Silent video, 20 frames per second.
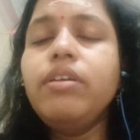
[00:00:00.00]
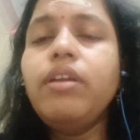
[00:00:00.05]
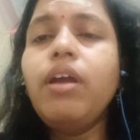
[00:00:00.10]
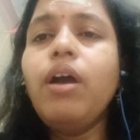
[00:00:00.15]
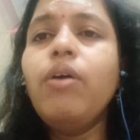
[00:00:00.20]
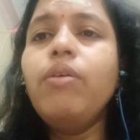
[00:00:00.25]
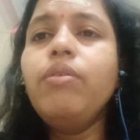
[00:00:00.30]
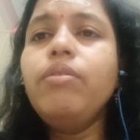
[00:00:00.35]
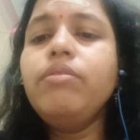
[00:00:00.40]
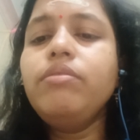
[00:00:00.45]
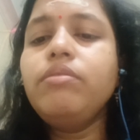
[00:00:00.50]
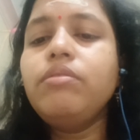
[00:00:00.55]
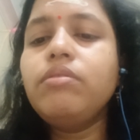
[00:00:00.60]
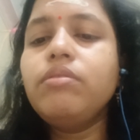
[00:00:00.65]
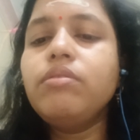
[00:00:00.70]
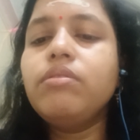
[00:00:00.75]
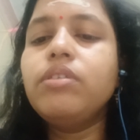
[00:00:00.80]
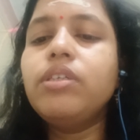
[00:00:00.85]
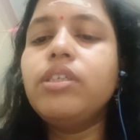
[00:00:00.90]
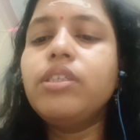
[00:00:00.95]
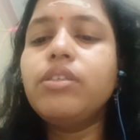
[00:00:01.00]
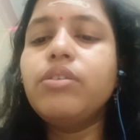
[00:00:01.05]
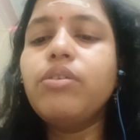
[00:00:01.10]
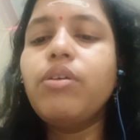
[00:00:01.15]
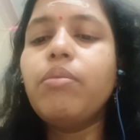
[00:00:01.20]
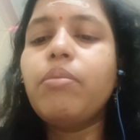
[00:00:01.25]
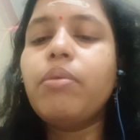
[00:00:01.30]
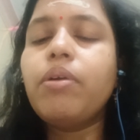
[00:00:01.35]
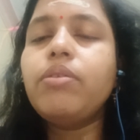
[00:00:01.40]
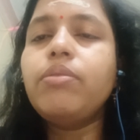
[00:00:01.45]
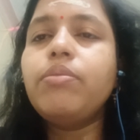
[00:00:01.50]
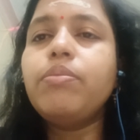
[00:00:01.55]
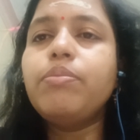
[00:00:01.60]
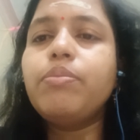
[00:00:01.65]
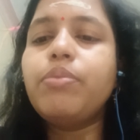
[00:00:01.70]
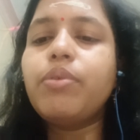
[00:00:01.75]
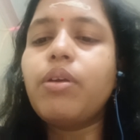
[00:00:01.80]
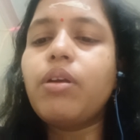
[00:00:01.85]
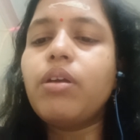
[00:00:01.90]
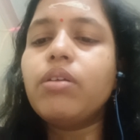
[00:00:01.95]
Now, let's know about
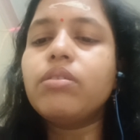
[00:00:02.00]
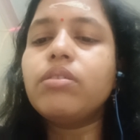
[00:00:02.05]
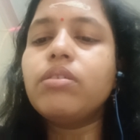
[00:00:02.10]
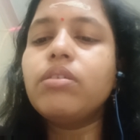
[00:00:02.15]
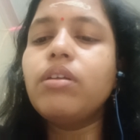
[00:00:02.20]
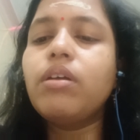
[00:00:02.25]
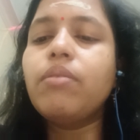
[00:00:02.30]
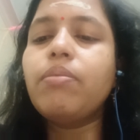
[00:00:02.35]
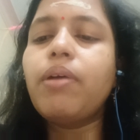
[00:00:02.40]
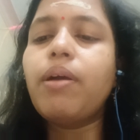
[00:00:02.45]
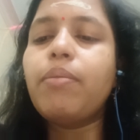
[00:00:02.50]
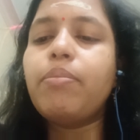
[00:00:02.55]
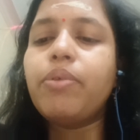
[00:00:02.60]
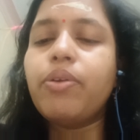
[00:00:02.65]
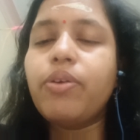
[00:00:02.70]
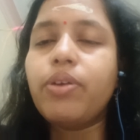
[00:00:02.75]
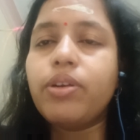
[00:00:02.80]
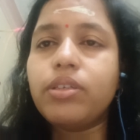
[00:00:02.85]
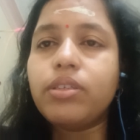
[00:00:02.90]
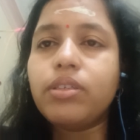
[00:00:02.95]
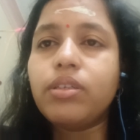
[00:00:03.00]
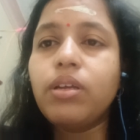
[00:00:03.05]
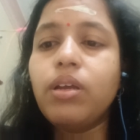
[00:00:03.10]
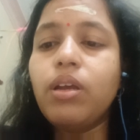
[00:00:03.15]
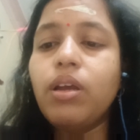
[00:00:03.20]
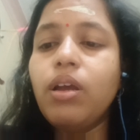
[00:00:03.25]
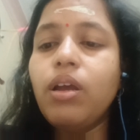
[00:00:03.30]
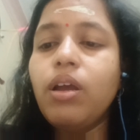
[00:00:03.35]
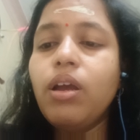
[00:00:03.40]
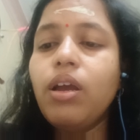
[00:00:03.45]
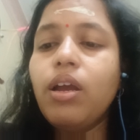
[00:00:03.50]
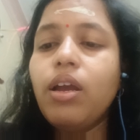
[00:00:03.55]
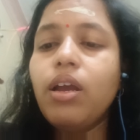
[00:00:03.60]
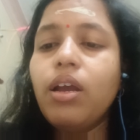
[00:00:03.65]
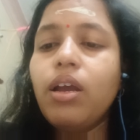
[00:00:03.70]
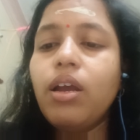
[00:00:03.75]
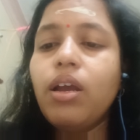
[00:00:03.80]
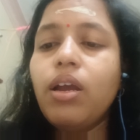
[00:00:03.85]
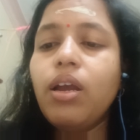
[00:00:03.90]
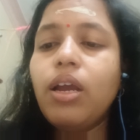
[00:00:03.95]
production of haploids.
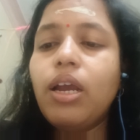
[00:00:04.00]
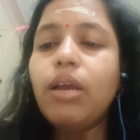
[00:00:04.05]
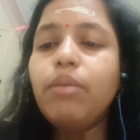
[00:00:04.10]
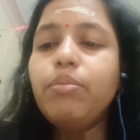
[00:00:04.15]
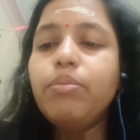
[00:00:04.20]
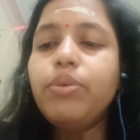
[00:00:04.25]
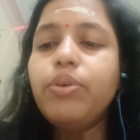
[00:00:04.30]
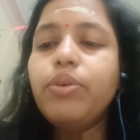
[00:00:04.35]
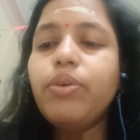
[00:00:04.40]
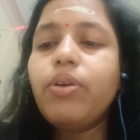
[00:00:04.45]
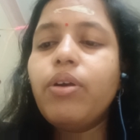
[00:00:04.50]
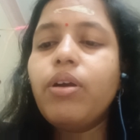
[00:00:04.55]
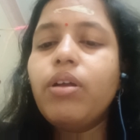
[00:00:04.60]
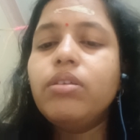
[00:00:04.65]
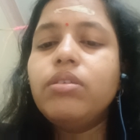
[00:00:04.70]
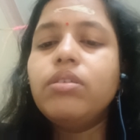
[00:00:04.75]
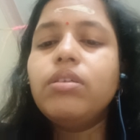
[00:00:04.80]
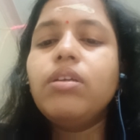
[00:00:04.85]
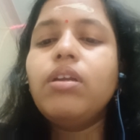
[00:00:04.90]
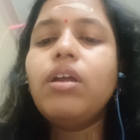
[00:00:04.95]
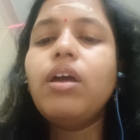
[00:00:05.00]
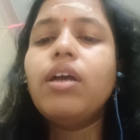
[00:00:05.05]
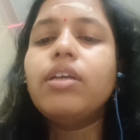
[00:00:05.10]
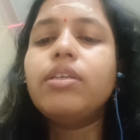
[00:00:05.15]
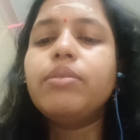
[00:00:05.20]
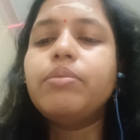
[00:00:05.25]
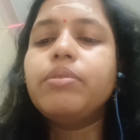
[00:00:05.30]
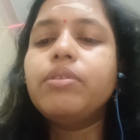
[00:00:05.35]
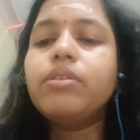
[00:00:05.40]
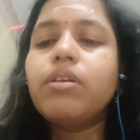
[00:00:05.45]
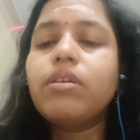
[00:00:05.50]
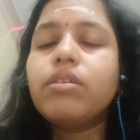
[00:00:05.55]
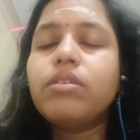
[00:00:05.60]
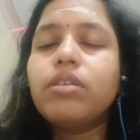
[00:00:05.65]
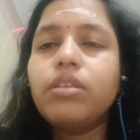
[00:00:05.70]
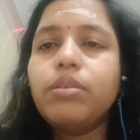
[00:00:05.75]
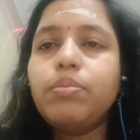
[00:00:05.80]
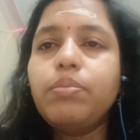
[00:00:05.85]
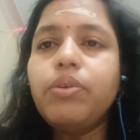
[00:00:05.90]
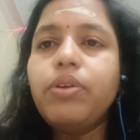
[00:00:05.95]
Embryo culture has been
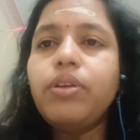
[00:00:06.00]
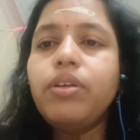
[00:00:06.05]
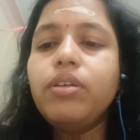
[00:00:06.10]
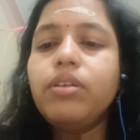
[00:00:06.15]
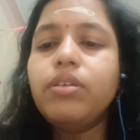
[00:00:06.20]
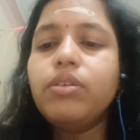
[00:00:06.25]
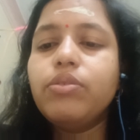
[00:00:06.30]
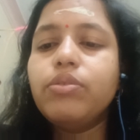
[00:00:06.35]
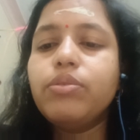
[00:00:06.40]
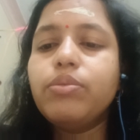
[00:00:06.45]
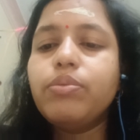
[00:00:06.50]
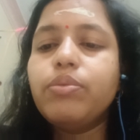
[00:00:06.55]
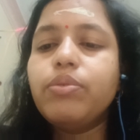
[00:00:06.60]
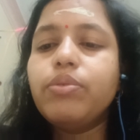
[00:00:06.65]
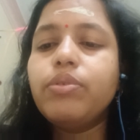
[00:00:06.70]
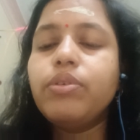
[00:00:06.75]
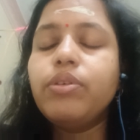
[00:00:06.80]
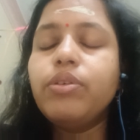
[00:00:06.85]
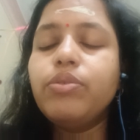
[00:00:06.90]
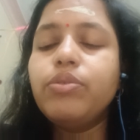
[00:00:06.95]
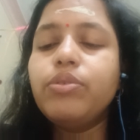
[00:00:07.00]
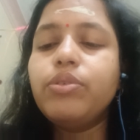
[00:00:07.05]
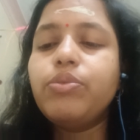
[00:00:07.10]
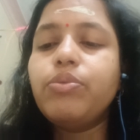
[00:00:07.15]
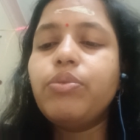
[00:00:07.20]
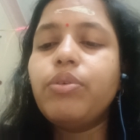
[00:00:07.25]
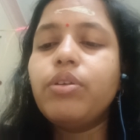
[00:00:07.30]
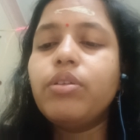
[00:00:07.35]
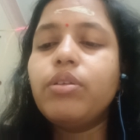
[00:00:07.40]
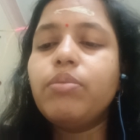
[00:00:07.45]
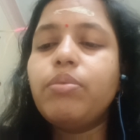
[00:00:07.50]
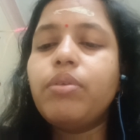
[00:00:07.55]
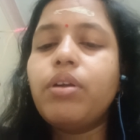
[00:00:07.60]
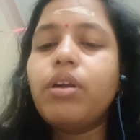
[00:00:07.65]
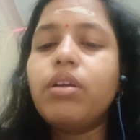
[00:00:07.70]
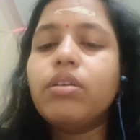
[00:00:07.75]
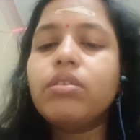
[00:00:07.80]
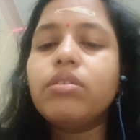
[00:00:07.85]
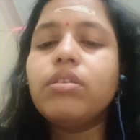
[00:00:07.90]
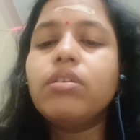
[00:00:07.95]
successfully used for the
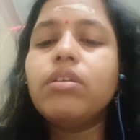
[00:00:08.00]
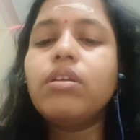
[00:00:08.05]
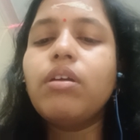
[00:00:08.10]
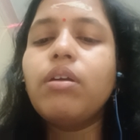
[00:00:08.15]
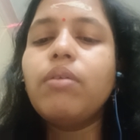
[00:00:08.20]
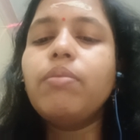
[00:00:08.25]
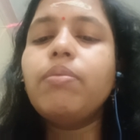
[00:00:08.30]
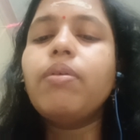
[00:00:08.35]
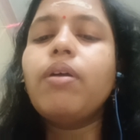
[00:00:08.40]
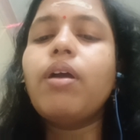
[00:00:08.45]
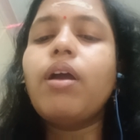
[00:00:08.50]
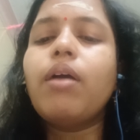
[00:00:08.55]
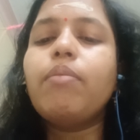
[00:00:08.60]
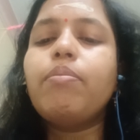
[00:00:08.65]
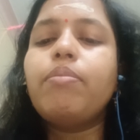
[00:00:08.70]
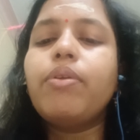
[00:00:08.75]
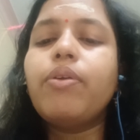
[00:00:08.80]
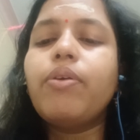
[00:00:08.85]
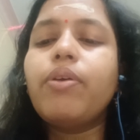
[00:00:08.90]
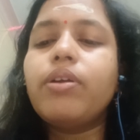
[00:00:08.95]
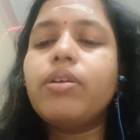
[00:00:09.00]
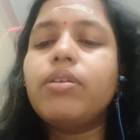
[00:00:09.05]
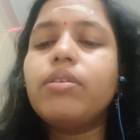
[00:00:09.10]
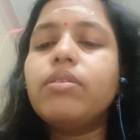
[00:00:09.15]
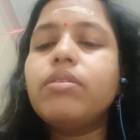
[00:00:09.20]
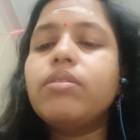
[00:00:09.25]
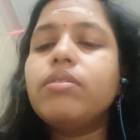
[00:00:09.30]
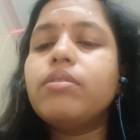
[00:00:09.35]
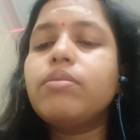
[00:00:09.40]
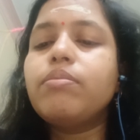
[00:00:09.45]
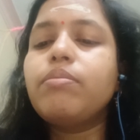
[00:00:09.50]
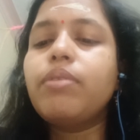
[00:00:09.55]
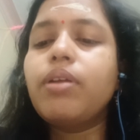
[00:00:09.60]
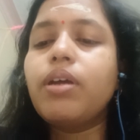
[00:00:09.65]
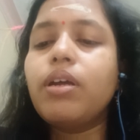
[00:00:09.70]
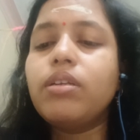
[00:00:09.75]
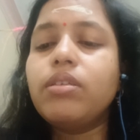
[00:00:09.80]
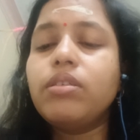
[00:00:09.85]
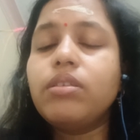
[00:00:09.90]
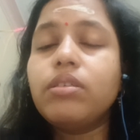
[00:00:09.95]
production of haploid
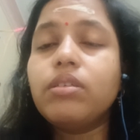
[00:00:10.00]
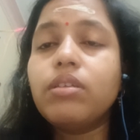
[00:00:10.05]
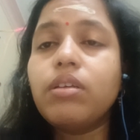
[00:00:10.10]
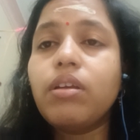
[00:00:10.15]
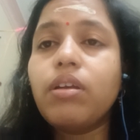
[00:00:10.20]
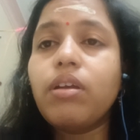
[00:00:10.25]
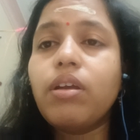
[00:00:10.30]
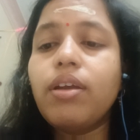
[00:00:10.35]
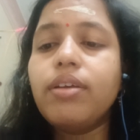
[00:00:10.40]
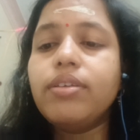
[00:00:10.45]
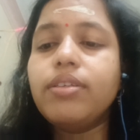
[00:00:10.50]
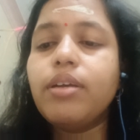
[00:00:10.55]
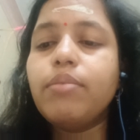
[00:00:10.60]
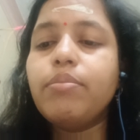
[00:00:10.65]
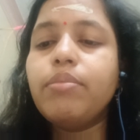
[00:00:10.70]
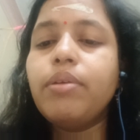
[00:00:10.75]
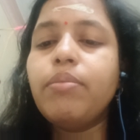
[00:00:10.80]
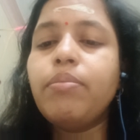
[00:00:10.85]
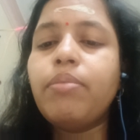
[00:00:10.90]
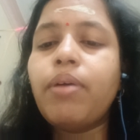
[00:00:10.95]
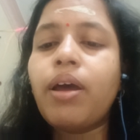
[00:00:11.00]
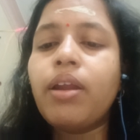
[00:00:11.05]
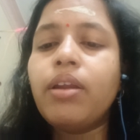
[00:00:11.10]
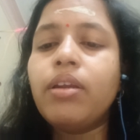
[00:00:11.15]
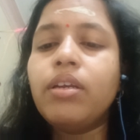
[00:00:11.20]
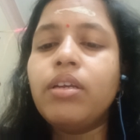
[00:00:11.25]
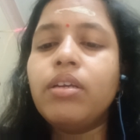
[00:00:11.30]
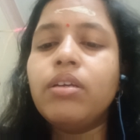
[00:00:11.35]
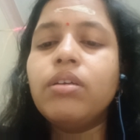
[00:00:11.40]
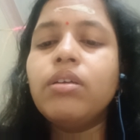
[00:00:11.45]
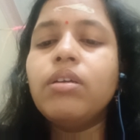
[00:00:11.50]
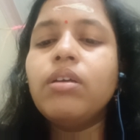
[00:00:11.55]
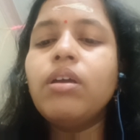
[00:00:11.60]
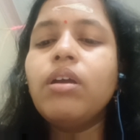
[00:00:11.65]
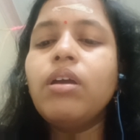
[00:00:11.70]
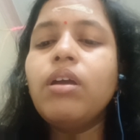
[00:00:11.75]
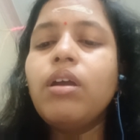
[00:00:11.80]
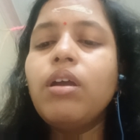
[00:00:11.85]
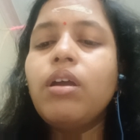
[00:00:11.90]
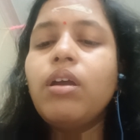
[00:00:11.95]
plants. Example barley.
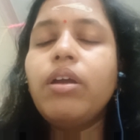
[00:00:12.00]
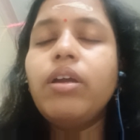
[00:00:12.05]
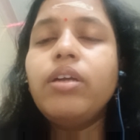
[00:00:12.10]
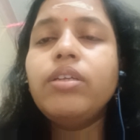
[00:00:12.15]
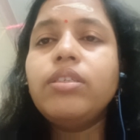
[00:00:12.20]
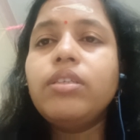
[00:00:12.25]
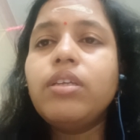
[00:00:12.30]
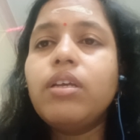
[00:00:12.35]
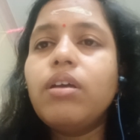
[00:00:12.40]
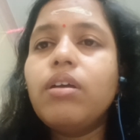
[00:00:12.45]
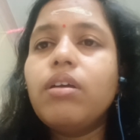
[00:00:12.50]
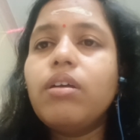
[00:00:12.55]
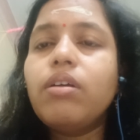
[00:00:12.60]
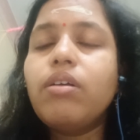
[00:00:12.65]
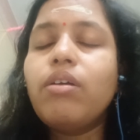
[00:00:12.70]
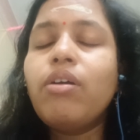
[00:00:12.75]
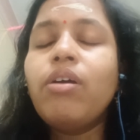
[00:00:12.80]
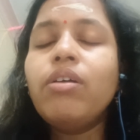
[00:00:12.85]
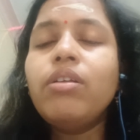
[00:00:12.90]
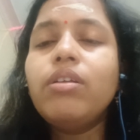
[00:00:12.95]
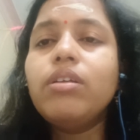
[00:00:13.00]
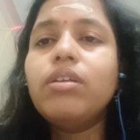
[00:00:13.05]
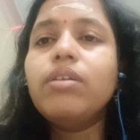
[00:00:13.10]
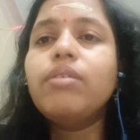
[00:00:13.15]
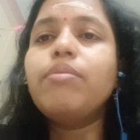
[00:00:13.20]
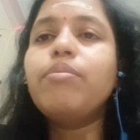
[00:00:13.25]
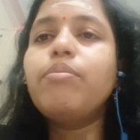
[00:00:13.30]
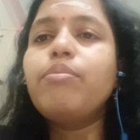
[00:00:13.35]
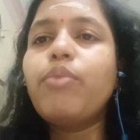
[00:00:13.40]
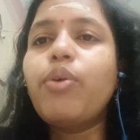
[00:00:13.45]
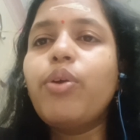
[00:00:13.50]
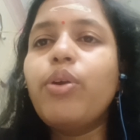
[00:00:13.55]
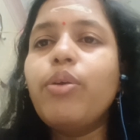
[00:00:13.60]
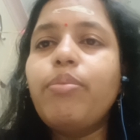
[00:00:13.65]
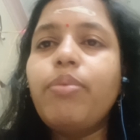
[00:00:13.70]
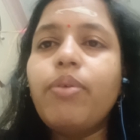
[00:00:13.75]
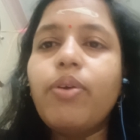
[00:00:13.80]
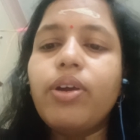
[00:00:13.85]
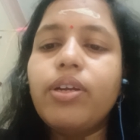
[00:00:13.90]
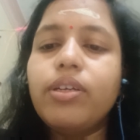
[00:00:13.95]
It's or
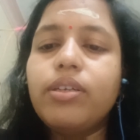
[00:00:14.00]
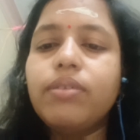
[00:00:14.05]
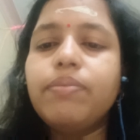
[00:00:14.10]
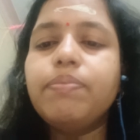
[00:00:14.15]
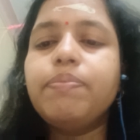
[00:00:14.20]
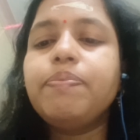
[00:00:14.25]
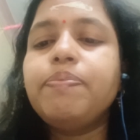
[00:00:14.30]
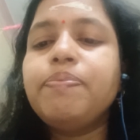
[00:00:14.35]
monoploid.